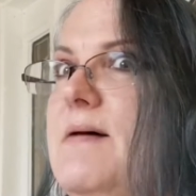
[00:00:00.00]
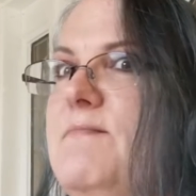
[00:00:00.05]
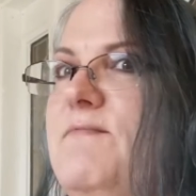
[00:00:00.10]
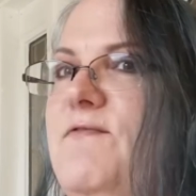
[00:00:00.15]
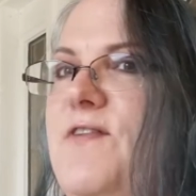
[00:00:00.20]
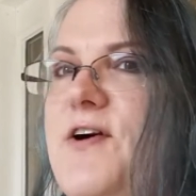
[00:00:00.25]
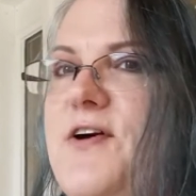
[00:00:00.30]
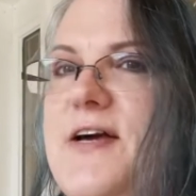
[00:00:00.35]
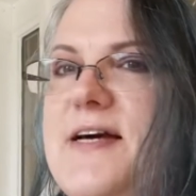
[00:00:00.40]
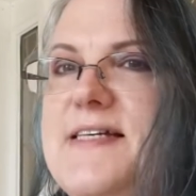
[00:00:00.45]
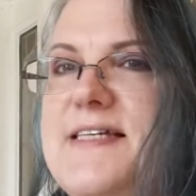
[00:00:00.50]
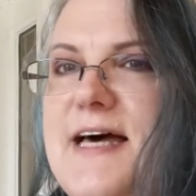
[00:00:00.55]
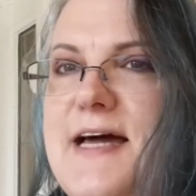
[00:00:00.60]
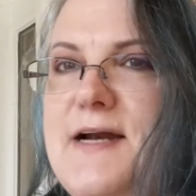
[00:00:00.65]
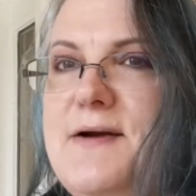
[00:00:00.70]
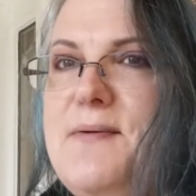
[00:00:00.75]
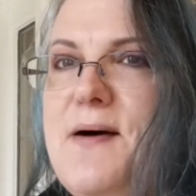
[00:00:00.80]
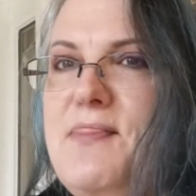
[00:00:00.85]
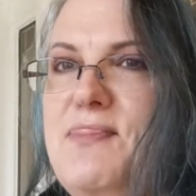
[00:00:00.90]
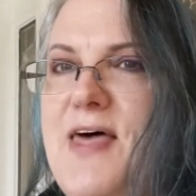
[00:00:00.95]
I'm very
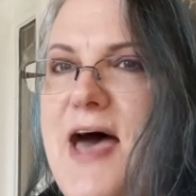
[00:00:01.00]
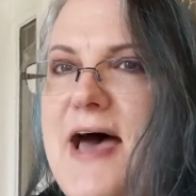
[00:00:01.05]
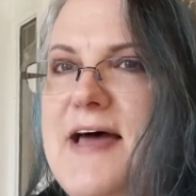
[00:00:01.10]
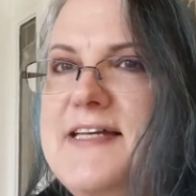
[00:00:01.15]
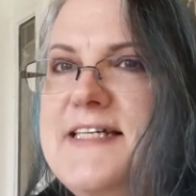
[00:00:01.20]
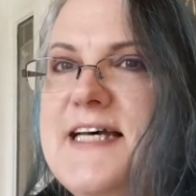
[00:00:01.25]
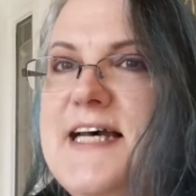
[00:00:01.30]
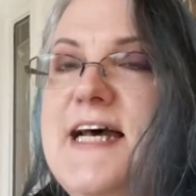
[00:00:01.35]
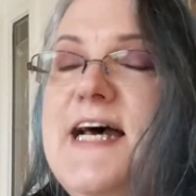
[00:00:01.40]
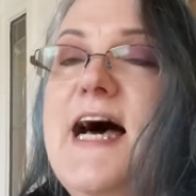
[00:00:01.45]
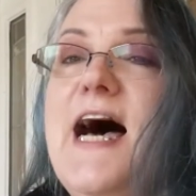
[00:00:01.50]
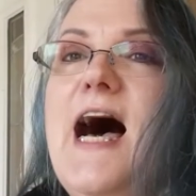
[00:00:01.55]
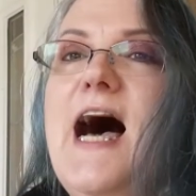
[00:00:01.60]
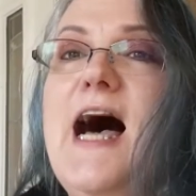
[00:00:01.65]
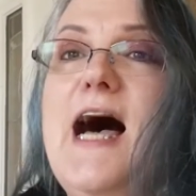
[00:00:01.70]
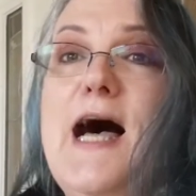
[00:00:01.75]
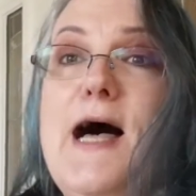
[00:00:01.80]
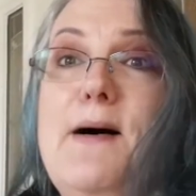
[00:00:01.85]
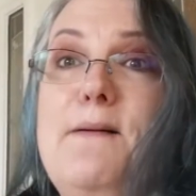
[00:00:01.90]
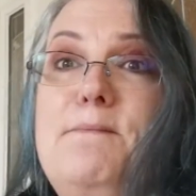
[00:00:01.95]
excited about that.
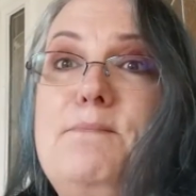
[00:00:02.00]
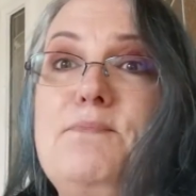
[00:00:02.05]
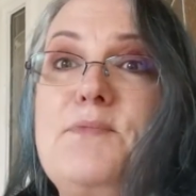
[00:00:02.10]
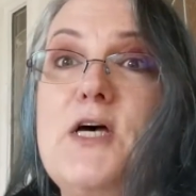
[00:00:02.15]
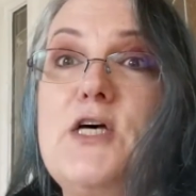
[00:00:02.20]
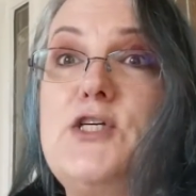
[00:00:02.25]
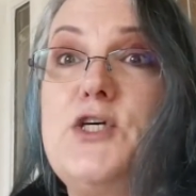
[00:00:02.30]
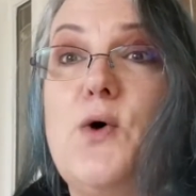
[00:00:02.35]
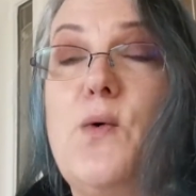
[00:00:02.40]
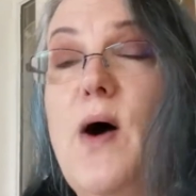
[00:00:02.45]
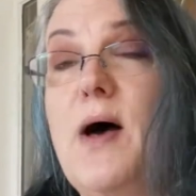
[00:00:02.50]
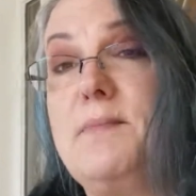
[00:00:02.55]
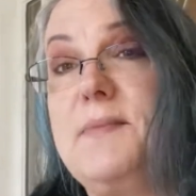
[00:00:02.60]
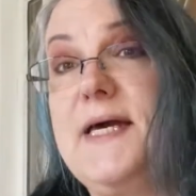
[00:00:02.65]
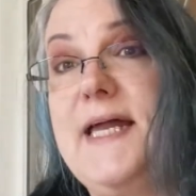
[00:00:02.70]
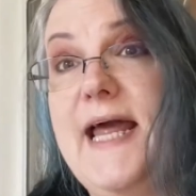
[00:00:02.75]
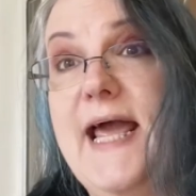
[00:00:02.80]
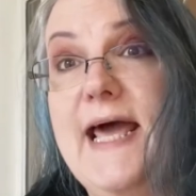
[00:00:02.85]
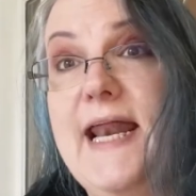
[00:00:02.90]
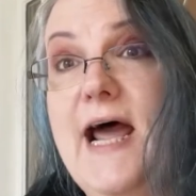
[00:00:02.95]
Um, so I'm
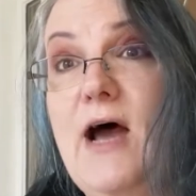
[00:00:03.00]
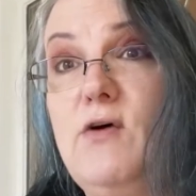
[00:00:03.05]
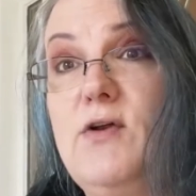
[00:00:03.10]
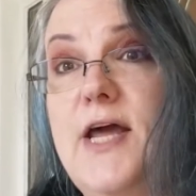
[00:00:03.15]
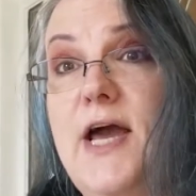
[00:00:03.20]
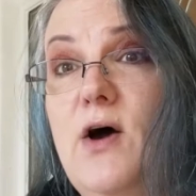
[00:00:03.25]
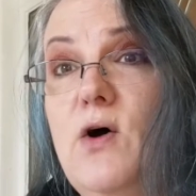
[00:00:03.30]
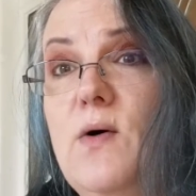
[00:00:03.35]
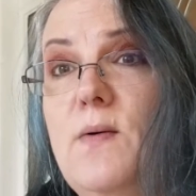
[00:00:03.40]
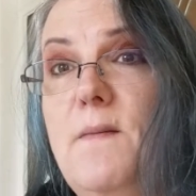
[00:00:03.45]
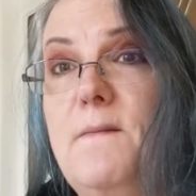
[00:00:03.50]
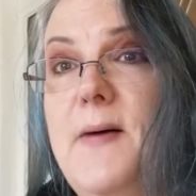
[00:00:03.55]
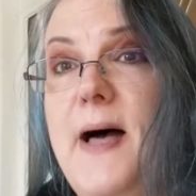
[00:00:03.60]
going to head out now.